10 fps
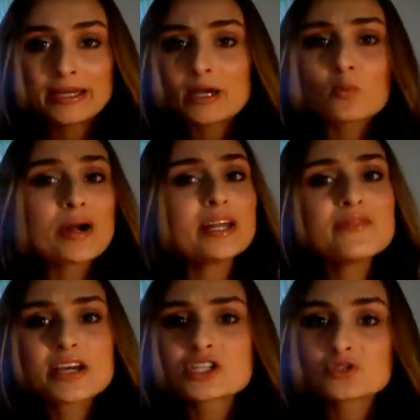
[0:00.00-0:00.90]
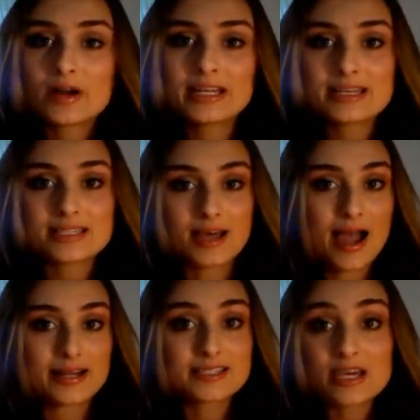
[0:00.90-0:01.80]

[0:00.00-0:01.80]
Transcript: Get rid of extraneous lines,